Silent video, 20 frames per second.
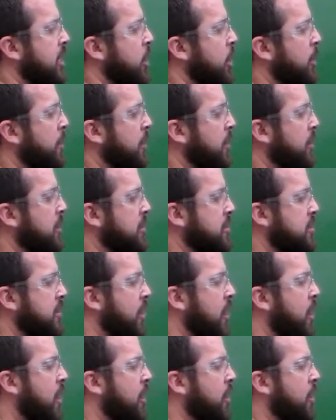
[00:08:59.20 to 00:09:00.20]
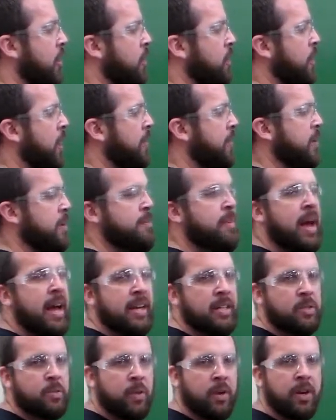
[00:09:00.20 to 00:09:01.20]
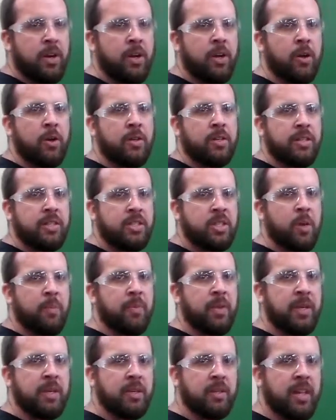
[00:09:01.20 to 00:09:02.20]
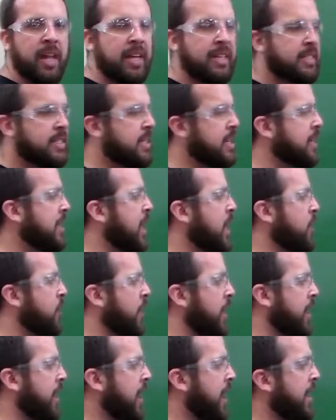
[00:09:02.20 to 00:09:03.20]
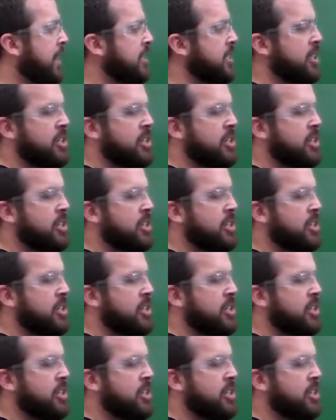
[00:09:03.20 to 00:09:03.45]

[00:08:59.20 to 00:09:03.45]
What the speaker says: numbers on our roughing pass. We're going to go to something less than that, like I